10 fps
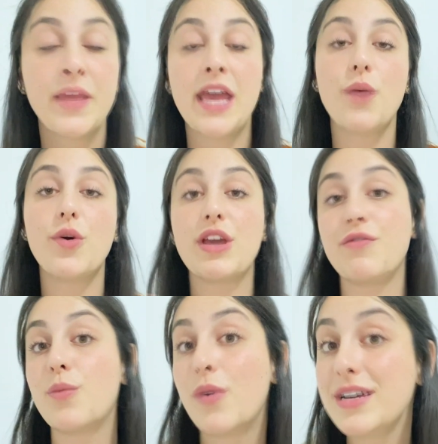It will give
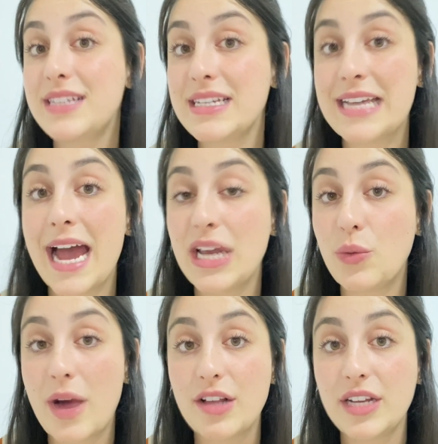you more satiety
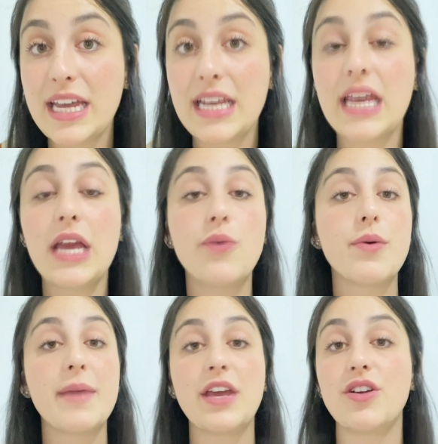while eating, it will
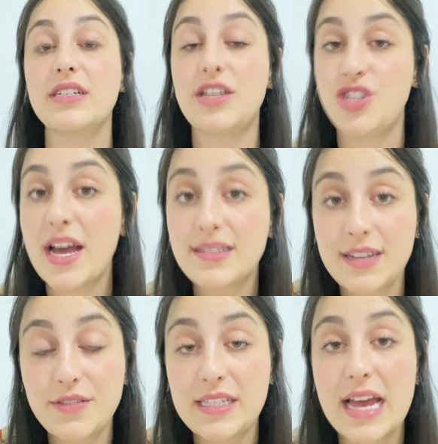make your
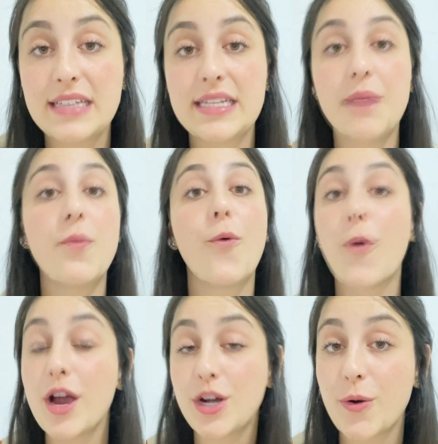digestive system
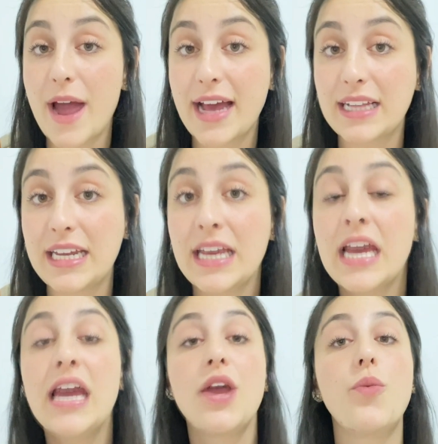work correctly,
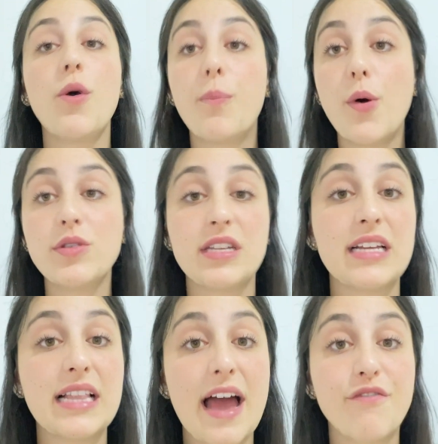it will boost
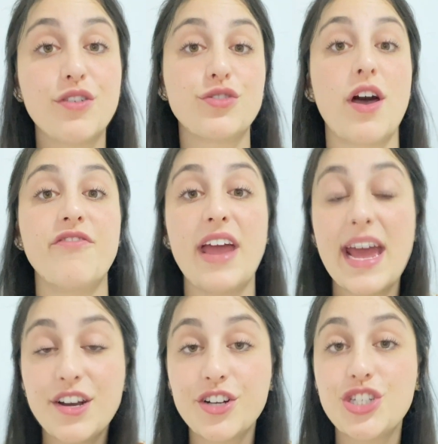the levels of
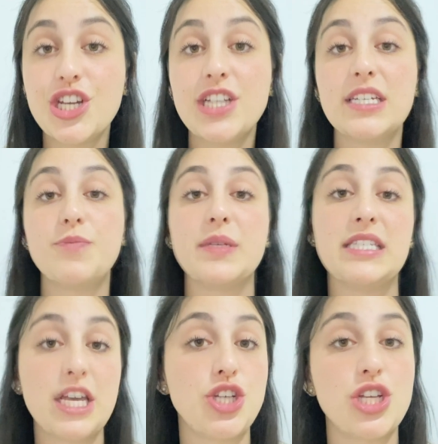energy,
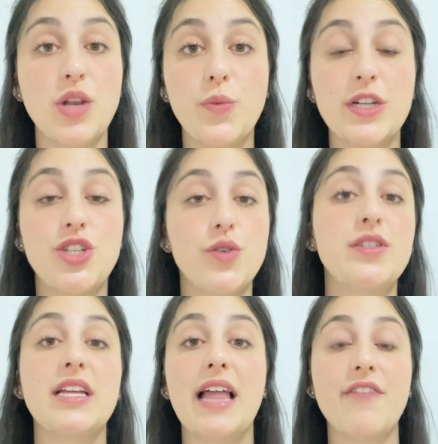disposition, reduce
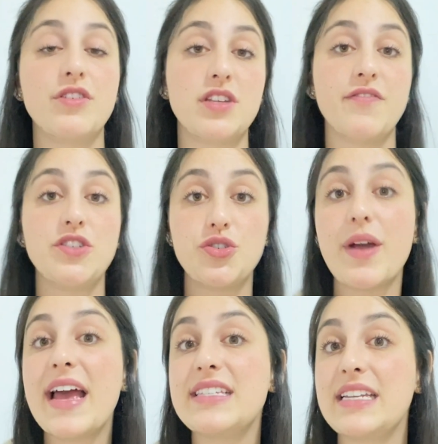the levels of
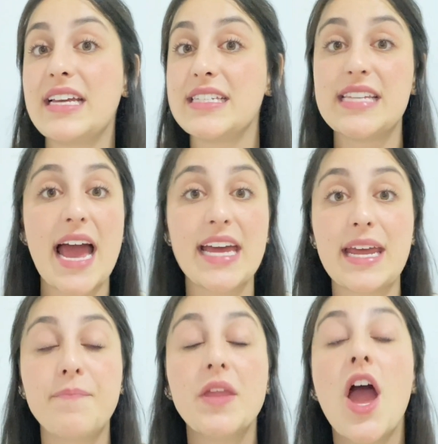stress and
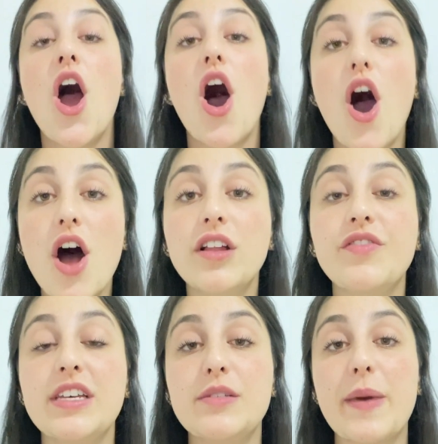anxiety all
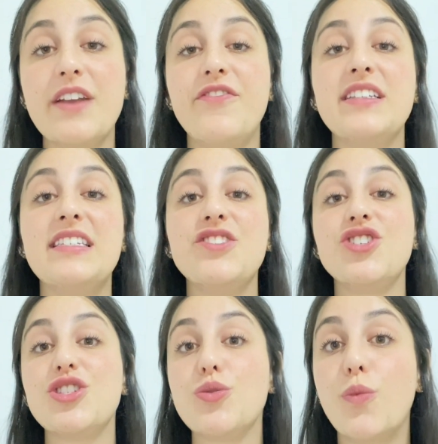of these benefits in
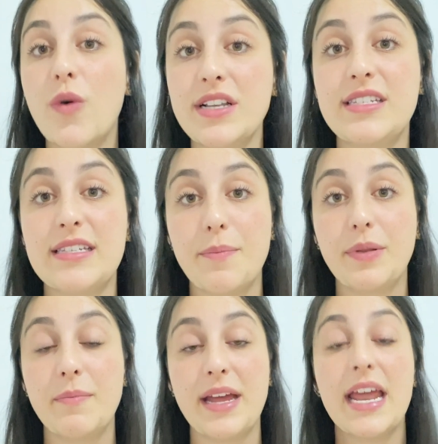just one
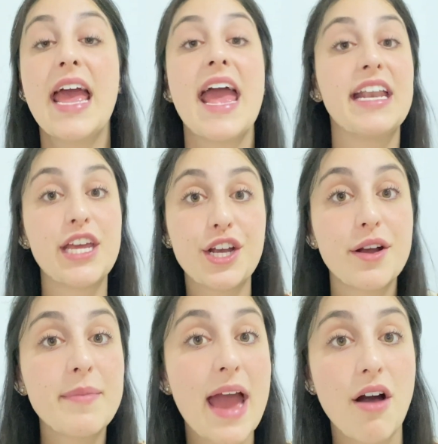supplement. And
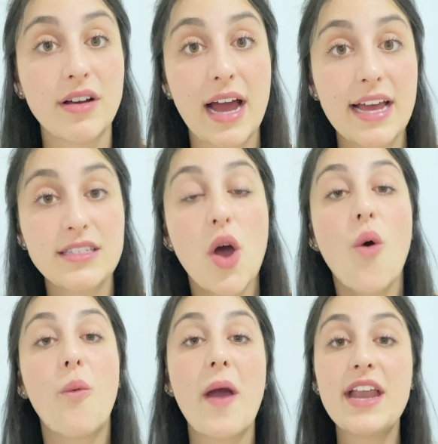hear me out, guys.
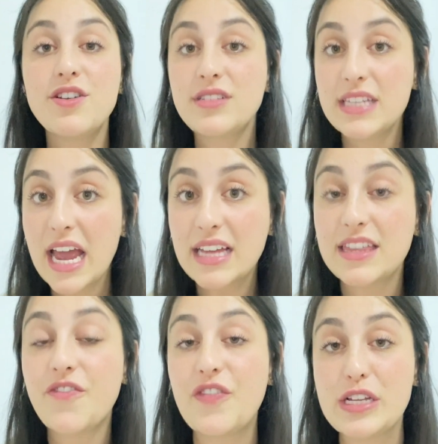When you take
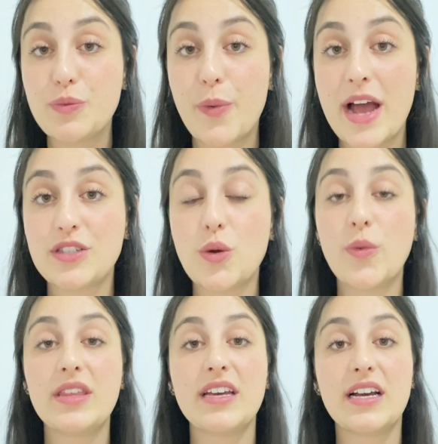the FitSpresso
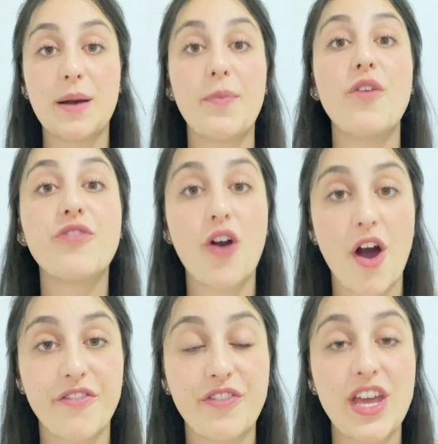with a cup of
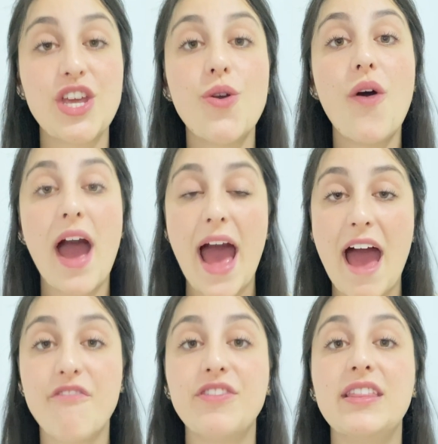coffee, you
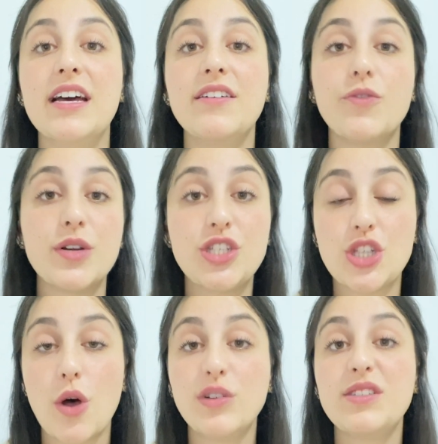have the
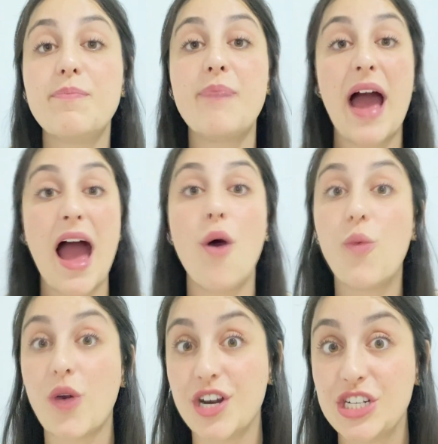results
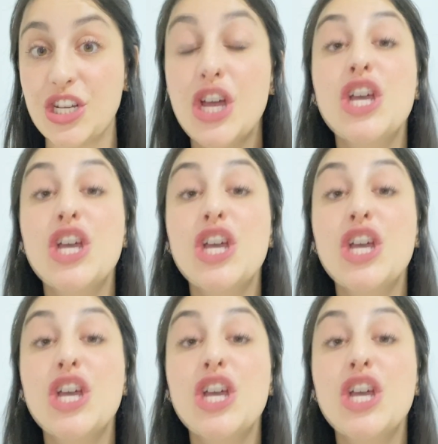powered.